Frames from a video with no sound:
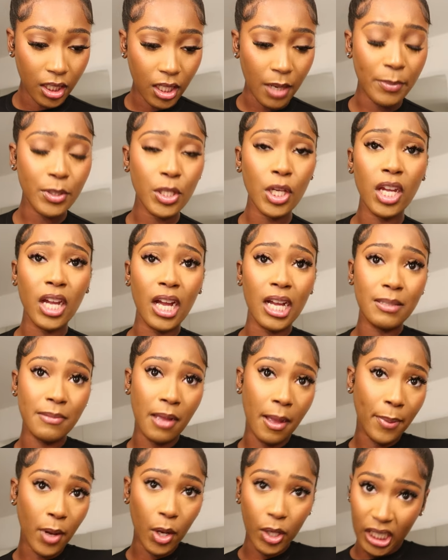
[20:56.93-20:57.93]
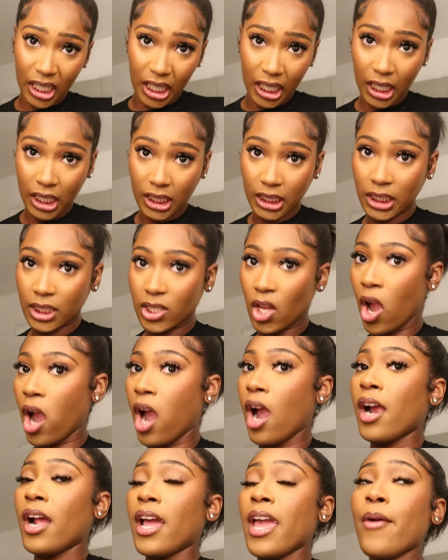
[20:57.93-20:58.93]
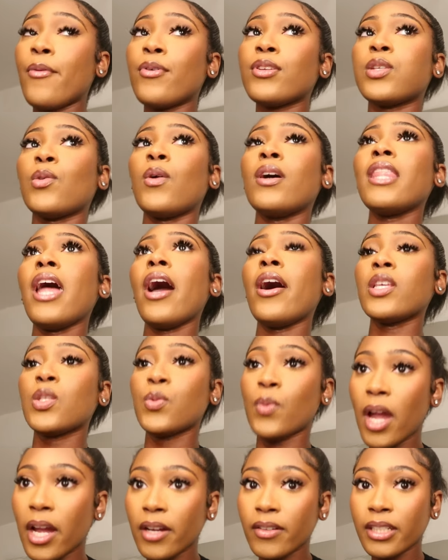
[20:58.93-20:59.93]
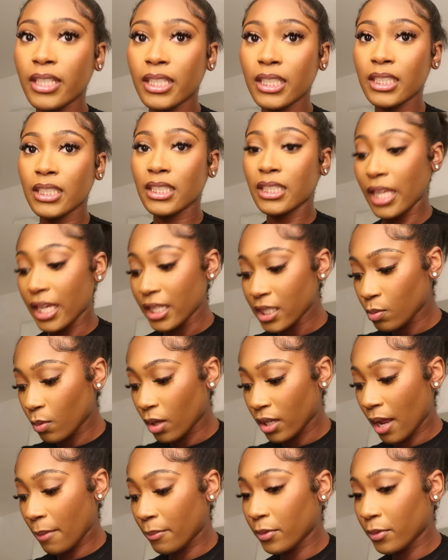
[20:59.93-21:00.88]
Let me show you guys my pony. It was the one that I was wearing, this one.